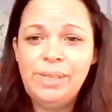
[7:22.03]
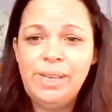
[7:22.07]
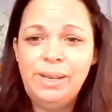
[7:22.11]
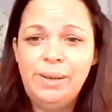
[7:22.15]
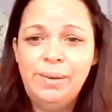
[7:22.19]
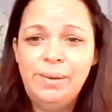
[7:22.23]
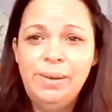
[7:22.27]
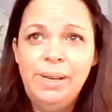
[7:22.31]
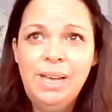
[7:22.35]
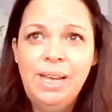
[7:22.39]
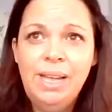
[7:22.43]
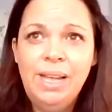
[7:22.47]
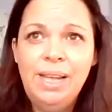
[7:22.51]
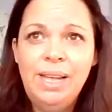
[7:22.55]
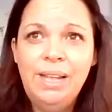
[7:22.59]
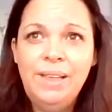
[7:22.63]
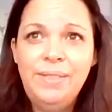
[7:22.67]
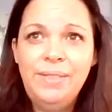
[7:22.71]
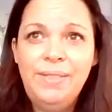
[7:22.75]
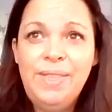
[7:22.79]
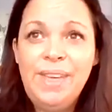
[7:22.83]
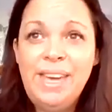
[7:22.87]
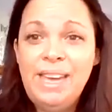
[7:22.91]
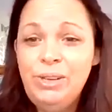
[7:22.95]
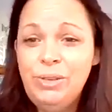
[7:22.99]
So
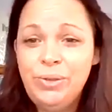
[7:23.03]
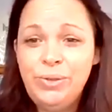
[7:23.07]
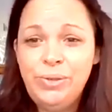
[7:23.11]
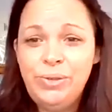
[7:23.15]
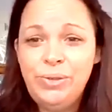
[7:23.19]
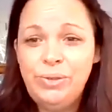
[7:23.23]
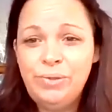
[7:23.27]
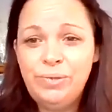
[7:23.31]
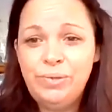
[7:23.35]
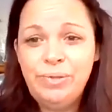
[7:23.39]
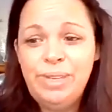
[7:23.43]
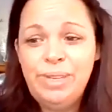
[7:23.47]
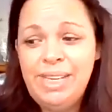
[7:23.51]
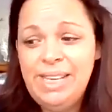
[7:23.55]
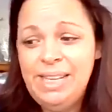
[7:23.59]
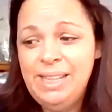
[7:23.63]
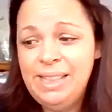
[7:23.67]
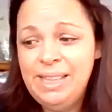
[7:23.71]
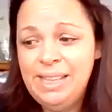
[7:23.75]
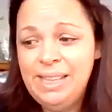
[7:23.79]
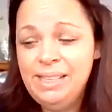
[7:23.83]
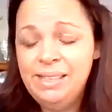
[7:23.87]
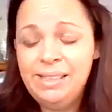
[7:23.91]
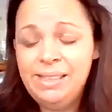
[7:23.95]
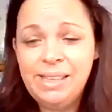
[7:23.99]
they're just three
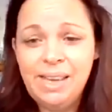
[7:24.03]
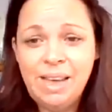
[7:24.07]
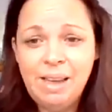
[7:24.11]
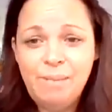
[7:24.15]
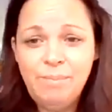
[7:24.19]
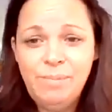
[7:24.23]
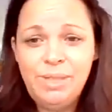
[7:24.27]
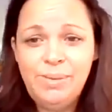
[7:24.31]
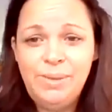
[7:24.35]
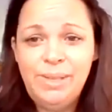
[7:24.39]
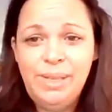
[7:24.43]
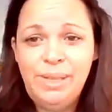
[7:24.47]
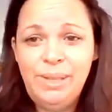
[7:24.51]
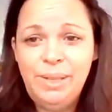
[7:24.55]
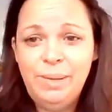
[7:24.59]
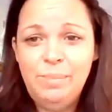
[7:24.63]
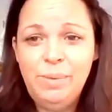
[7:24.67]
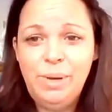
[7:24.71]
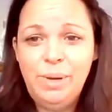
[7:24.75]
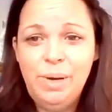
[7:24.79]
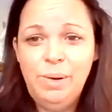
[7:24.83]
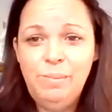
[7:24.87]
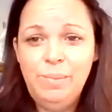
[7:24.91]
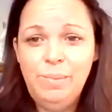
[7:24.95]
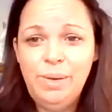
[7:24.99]
things I'm doing at the
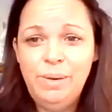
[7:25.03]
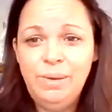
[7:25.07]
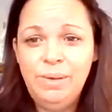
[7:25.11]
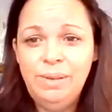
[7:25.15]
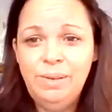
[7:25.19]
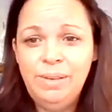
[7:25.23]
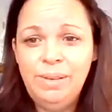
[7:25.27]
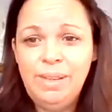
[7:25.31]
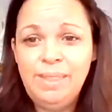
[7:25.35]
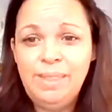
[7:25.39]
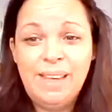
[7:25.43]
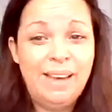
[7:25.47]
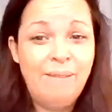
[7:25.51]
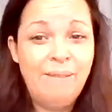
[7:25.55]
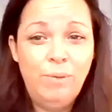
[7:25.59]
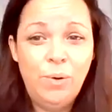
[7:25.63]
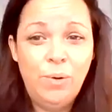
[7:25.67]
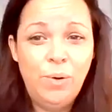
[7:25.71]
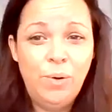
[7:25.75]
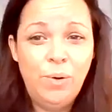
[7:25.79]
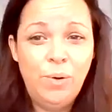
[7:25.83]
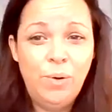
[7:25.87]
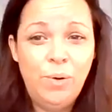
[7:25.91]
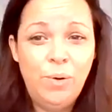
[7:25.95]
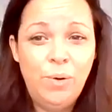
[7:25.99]
moment that I've
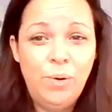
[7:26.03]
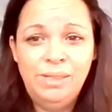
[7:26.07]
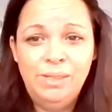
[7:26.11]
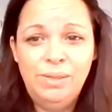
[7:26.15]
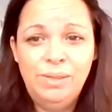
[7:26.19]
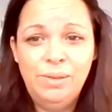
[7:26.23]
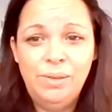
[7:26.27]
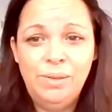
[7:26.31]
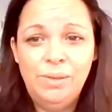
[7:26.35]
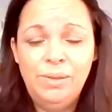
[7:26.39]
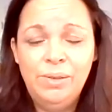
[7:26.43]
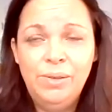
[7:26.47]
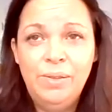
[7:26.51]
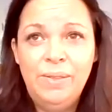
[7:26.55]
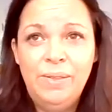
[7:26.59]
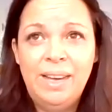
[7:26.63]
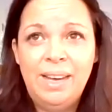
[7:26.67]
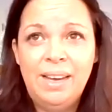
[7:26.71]
always done,